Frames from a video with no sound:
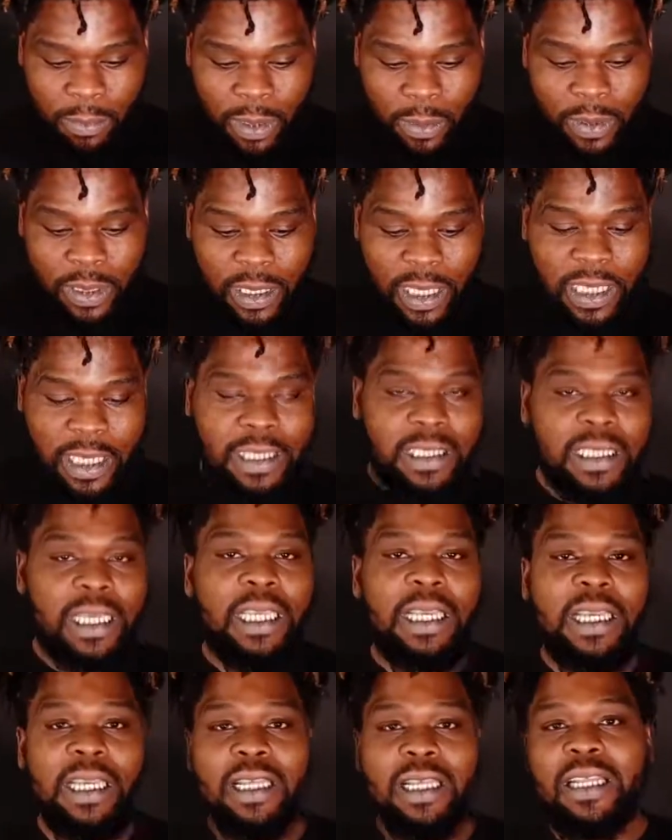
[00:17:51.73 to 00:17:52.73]
maybe like
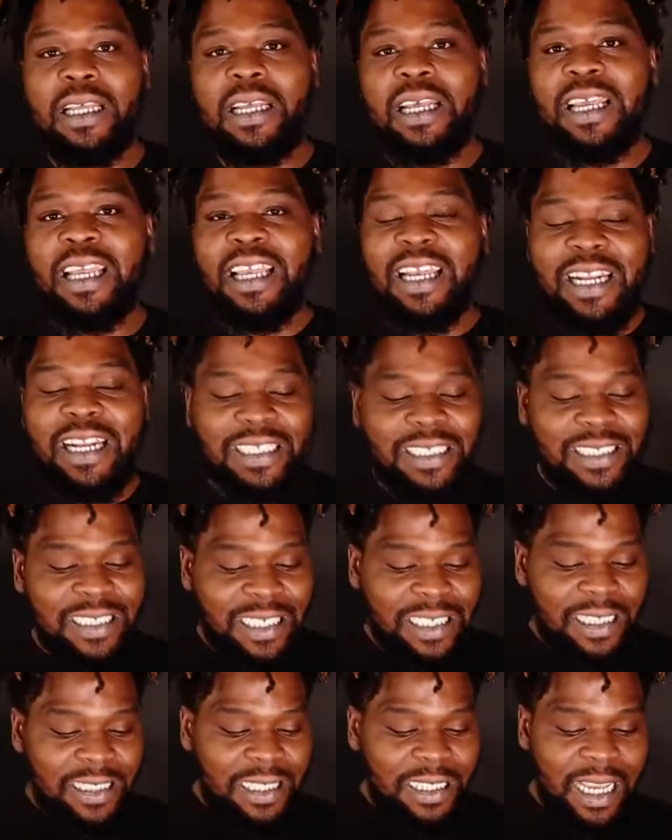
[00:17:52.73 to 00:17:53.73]
10 and I
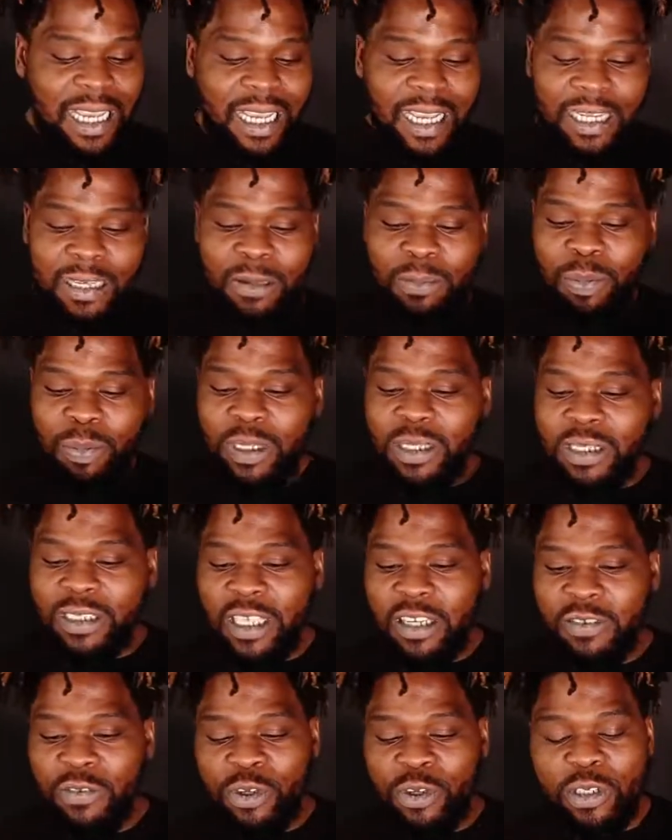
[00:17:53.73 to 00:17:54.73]
seen this ad in the penny
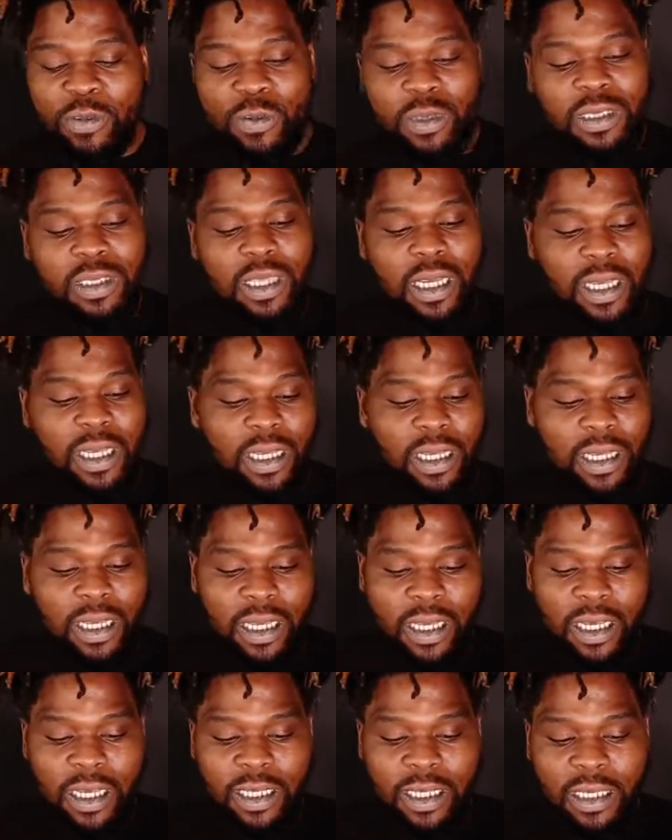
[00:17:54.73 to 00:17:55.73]
saver and it was like,
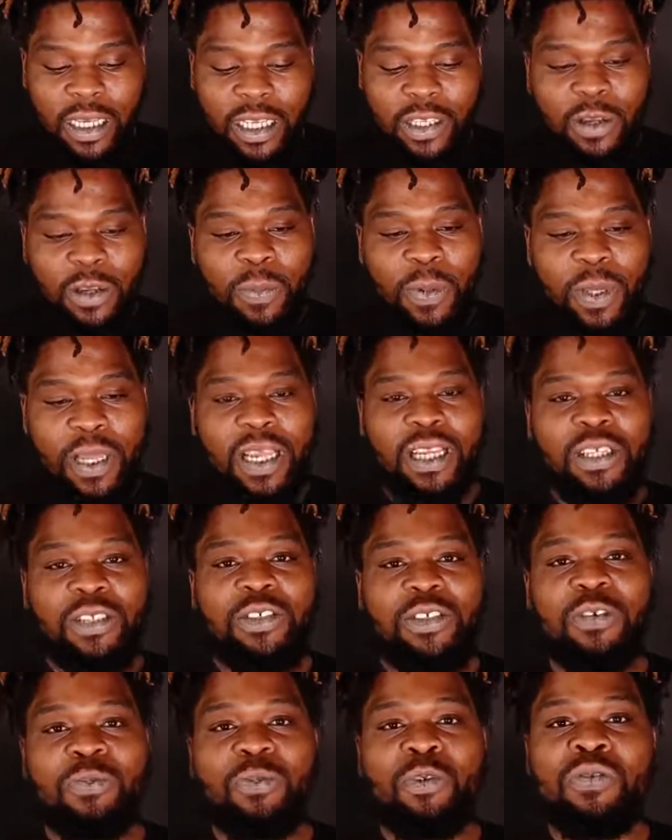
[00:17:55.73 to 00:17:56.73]
yeah, you could be an
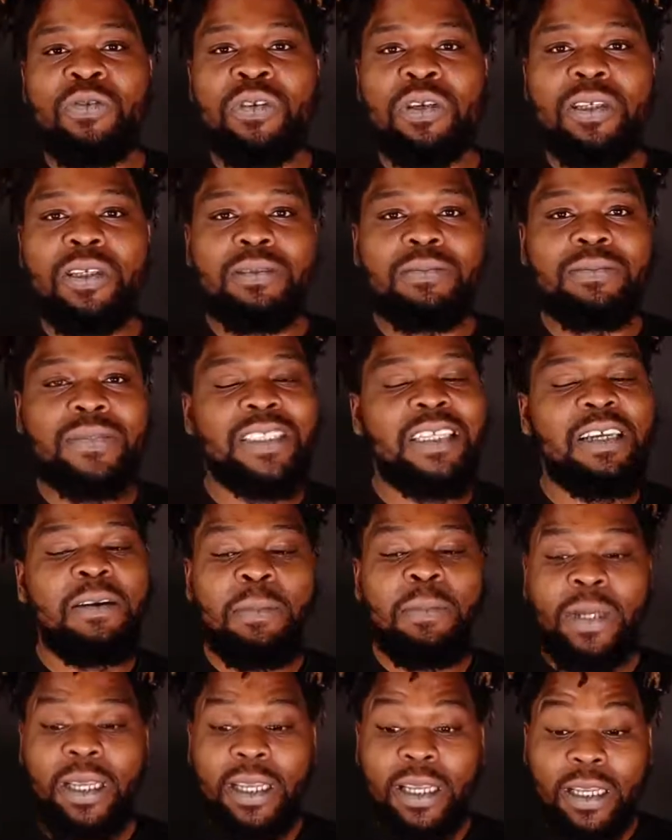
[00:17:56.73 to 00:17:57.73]
extra in the movie.
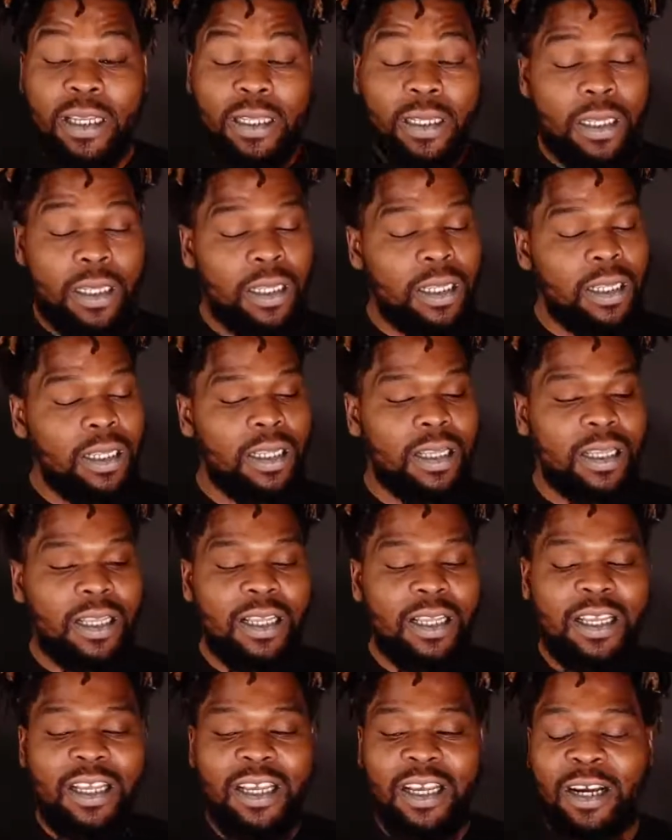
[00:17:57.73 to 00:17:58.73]
Man,
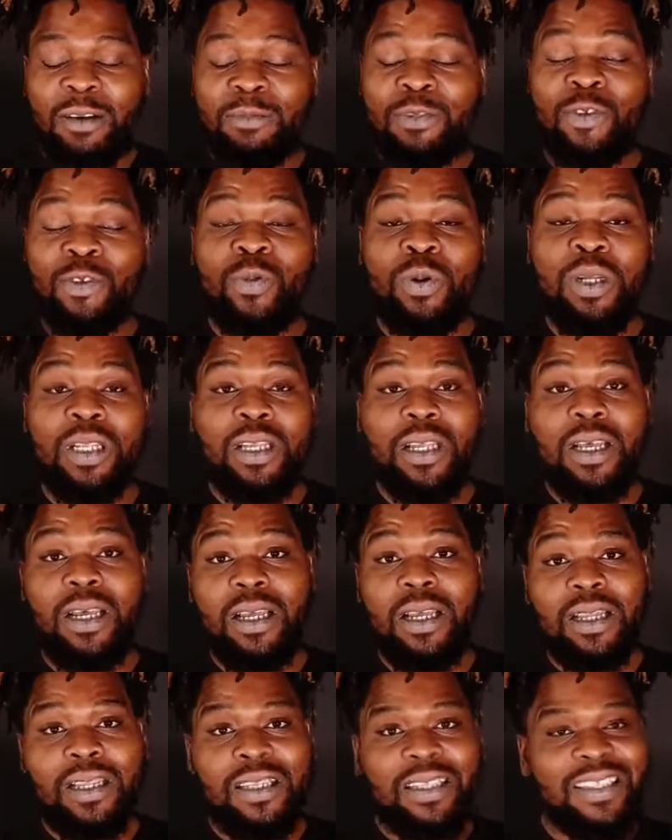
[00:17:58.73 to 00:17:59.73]
I'm
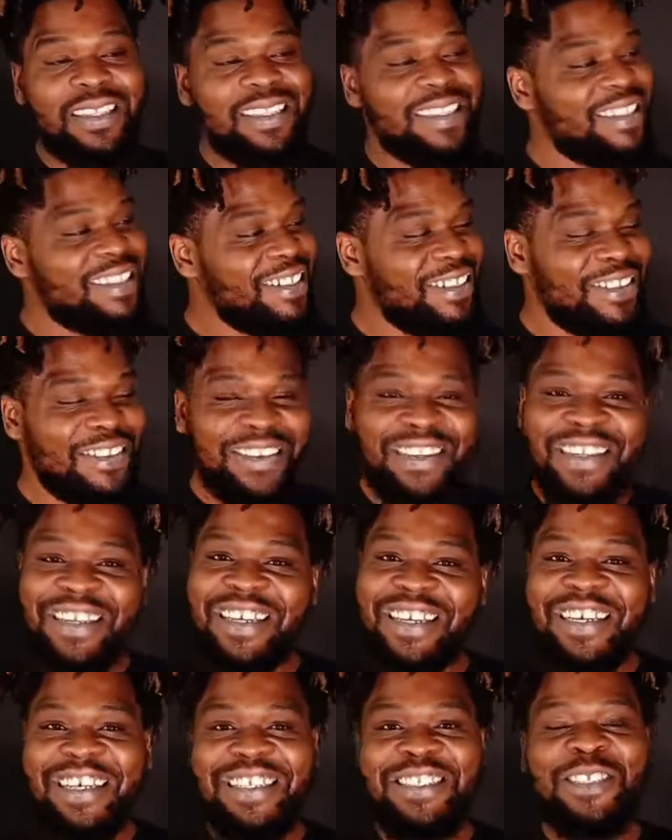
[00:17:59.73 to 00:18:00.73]
29. Yeah.
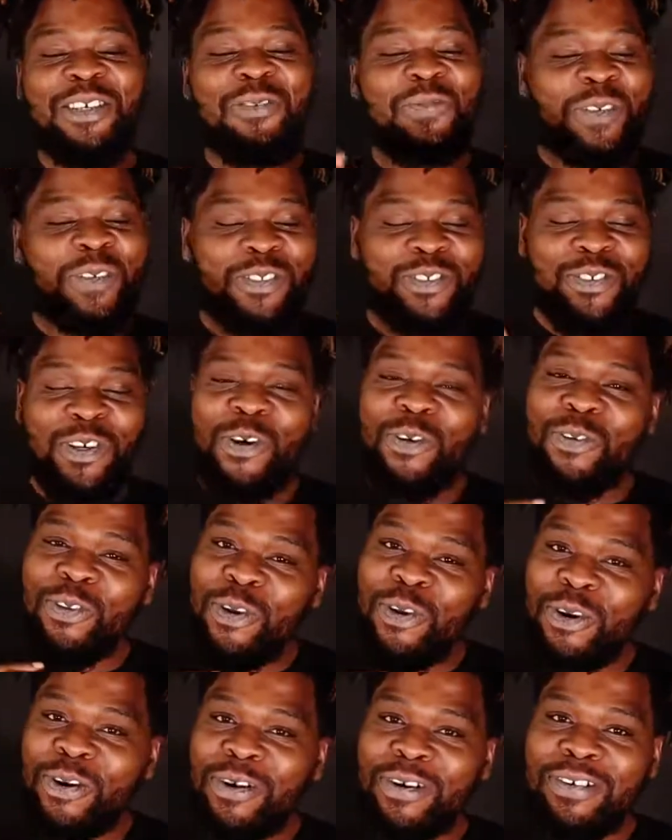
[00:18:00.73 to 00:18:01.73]
Took me so
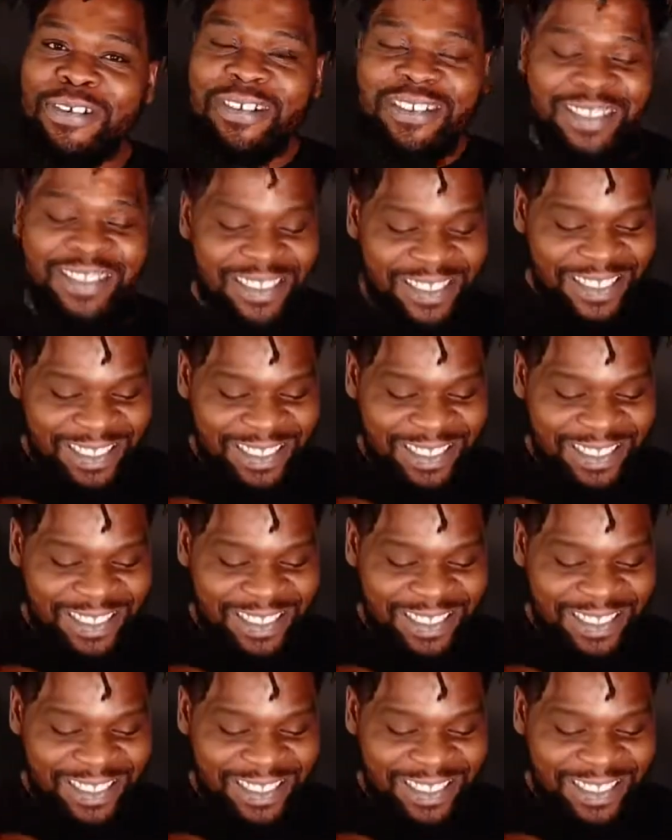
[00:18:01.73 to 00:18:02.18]
long